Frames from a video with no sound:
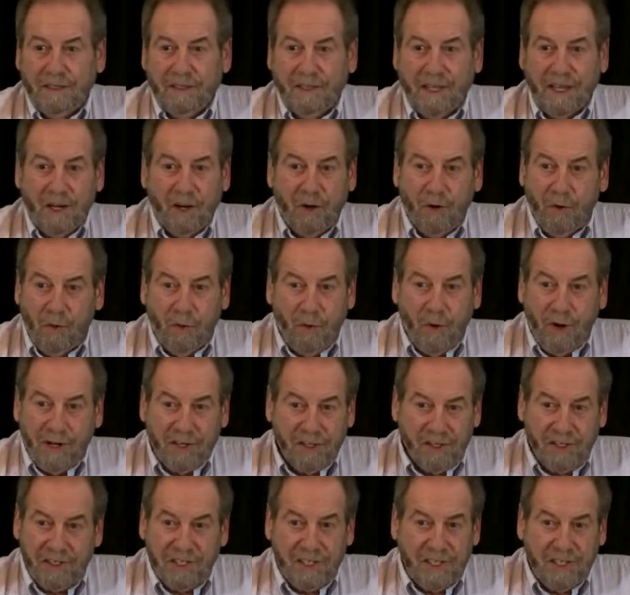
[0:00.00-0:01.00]
They don't want
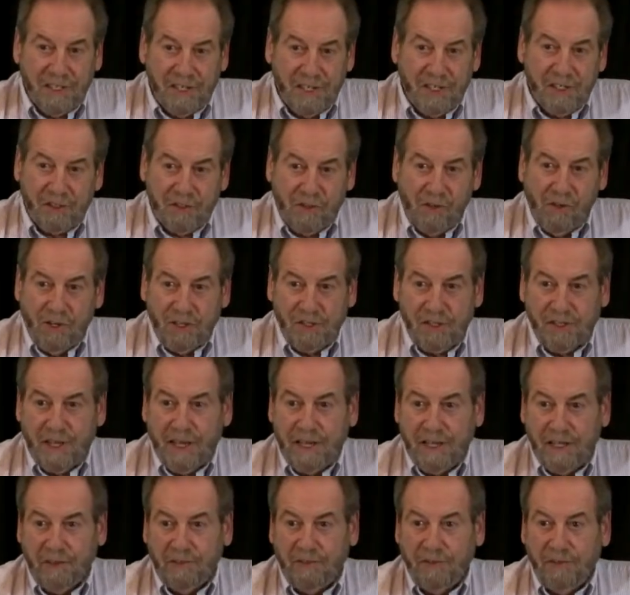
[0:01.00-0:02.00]
to see these laws
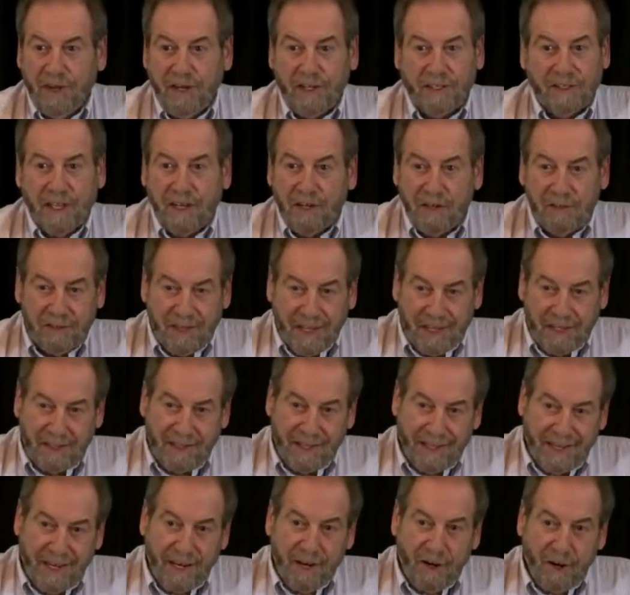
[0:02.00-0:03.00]
take effect.
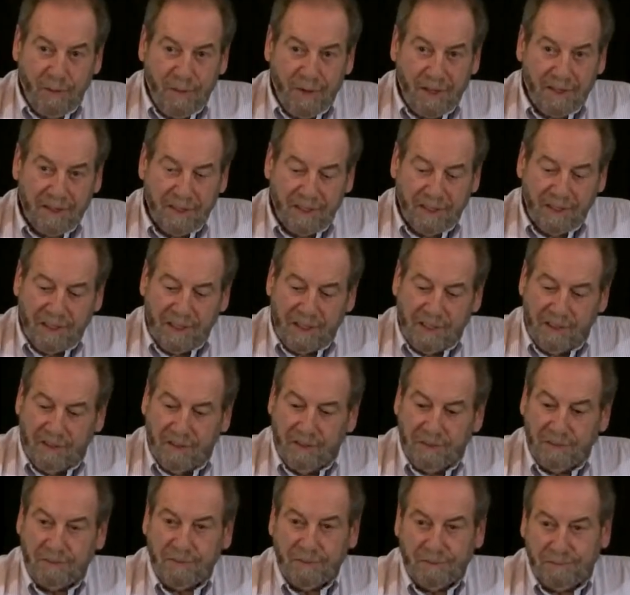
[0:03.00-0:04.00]
They care about the
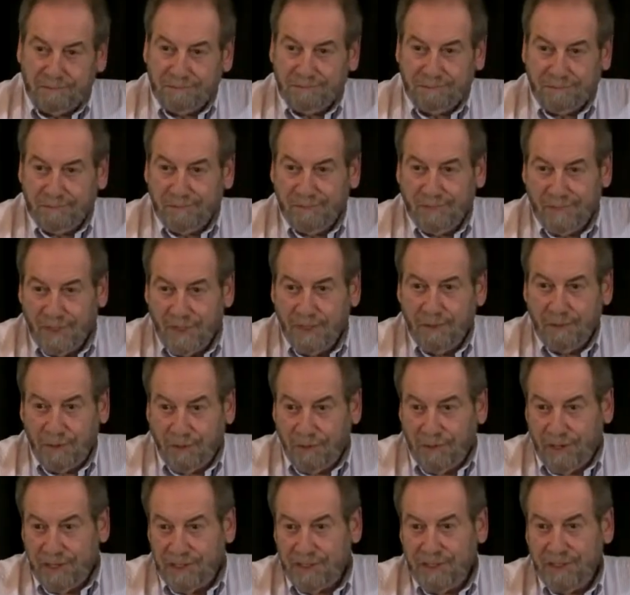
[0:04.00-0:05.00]
illegal
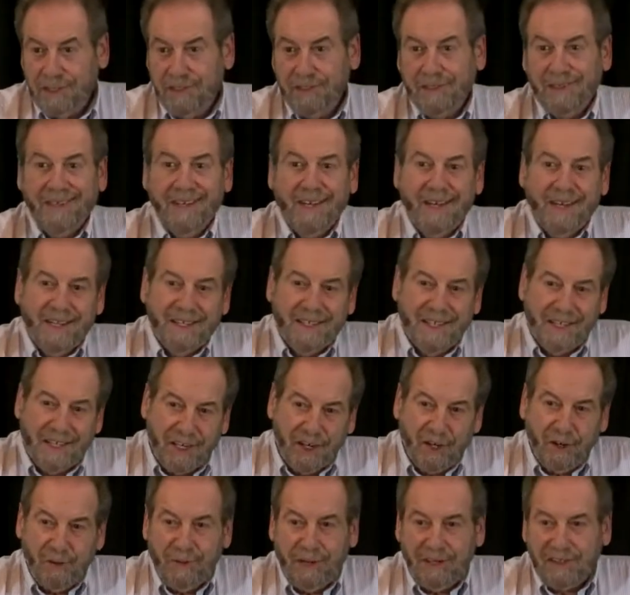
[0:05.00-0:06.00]
immigration. They
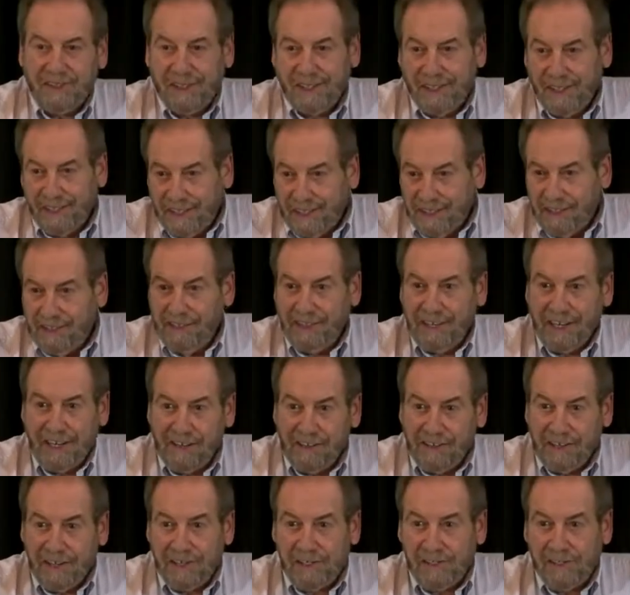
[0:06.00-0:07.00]
care about the illegal
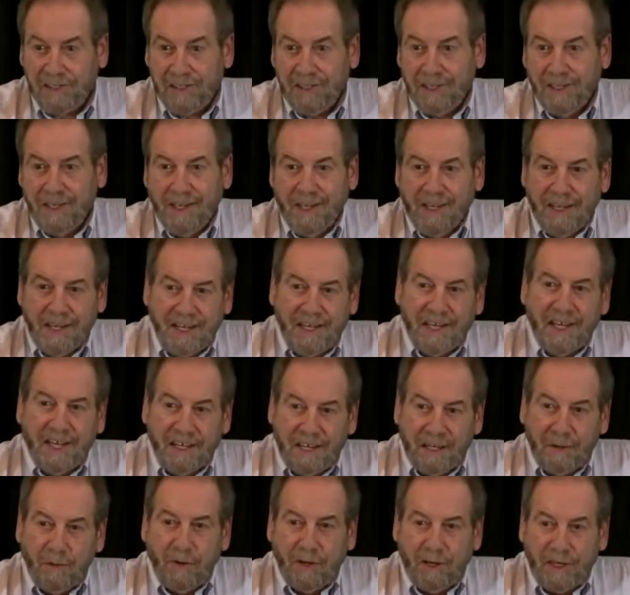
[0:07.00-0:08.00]
aliens.
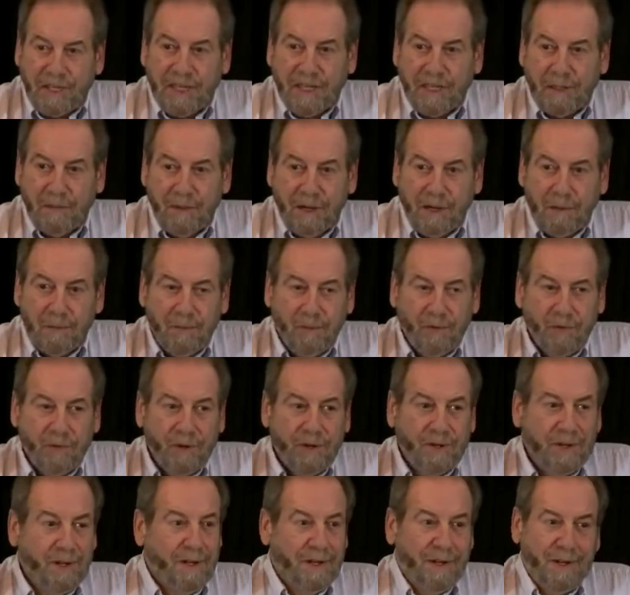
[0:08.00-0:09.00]
Yeah, they want to get them on
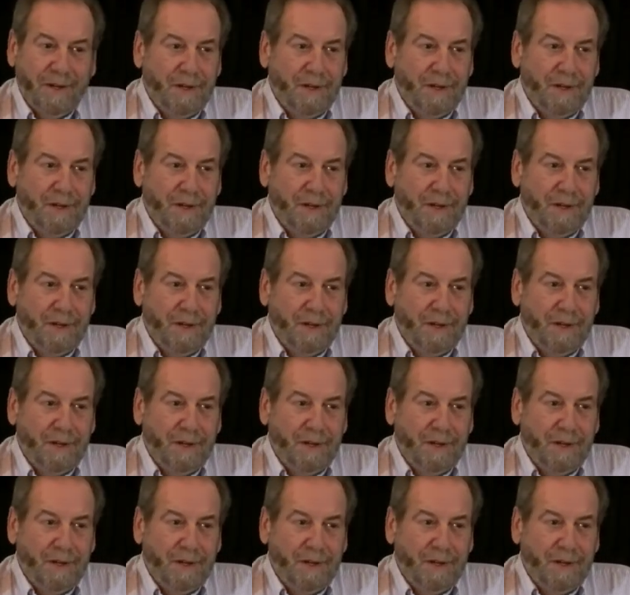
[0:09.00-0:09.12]
board.